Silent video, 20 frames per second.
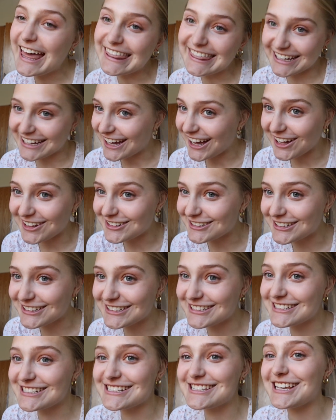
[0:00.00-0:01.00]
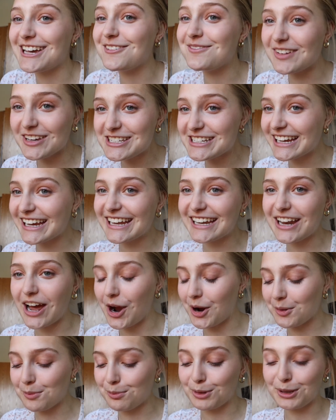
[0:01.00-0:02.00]
the colors of Michigan
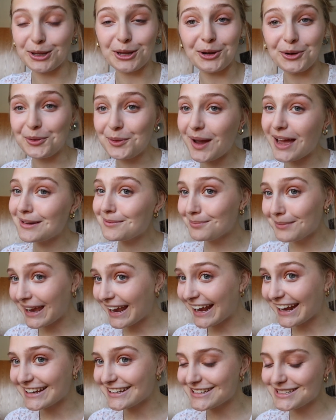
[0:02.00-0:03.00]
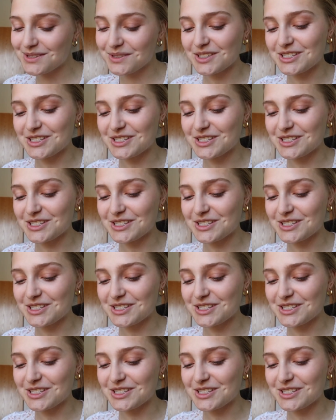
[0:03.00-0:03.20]
are blue and maize,